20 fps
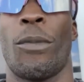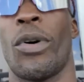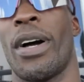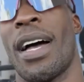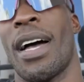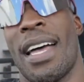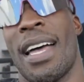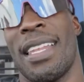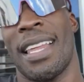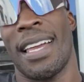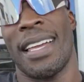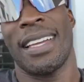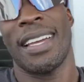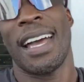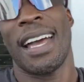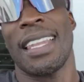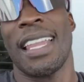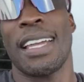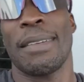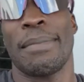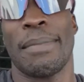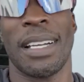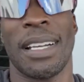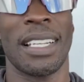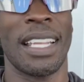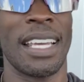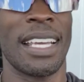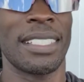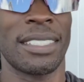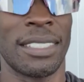Bro, I like I like
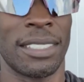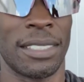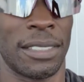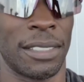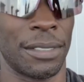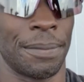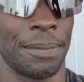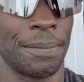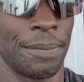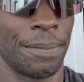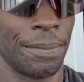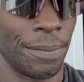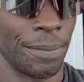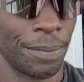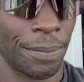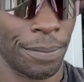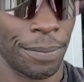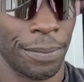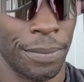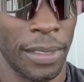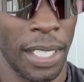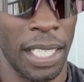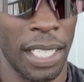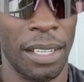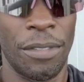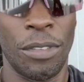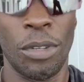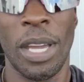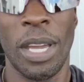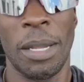my glasses.
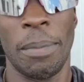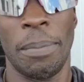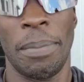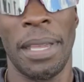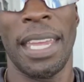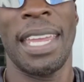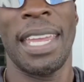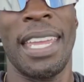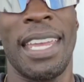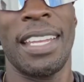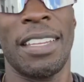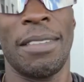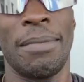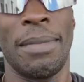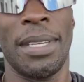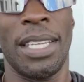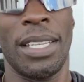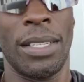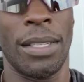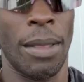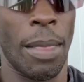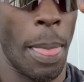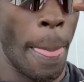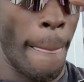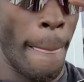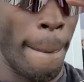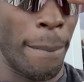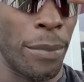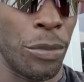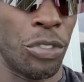And if you got a bigger head than me,
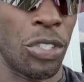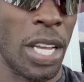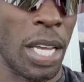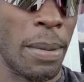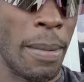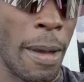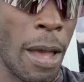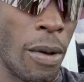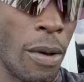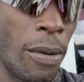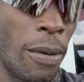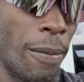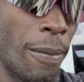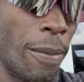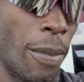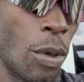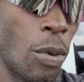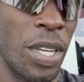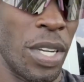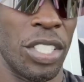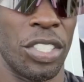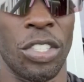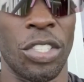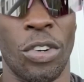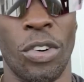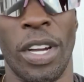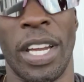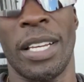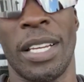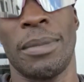check them out on
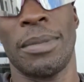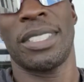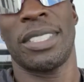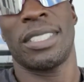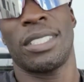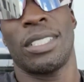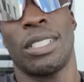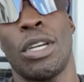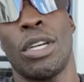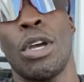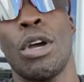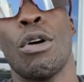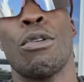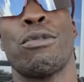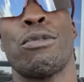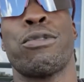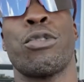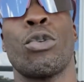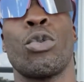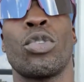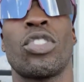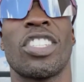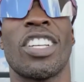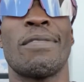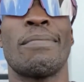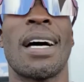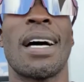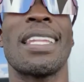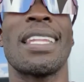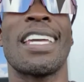Instagrams. Fruits
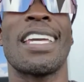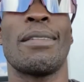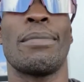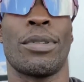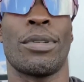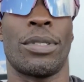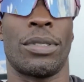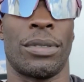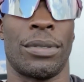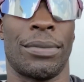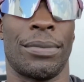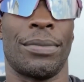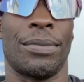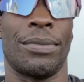of my labor.